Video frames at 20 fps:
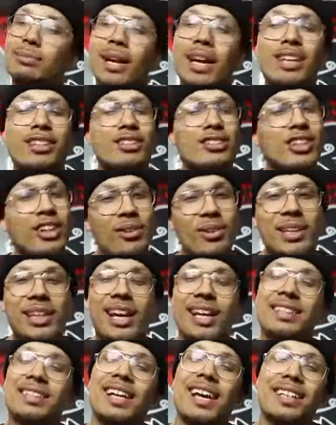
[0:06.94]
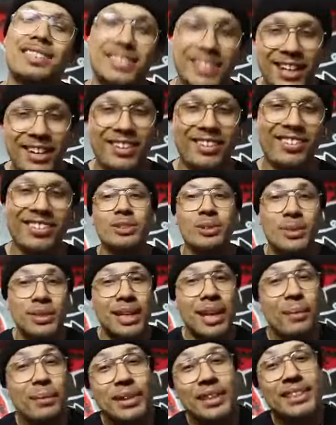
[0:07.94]
man, you know we like that dough. So with
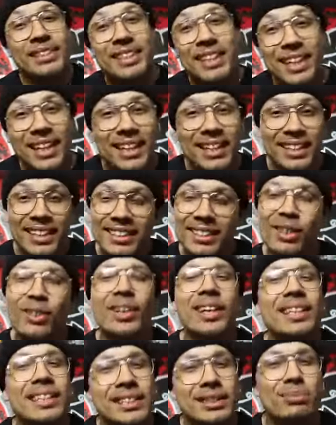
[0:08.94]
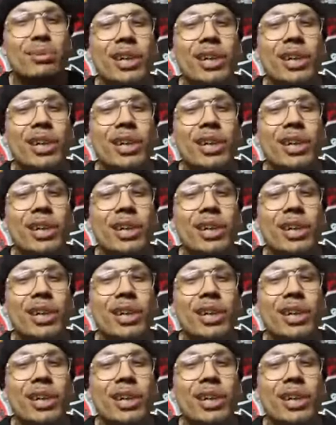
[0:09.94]
that being said, let's go get this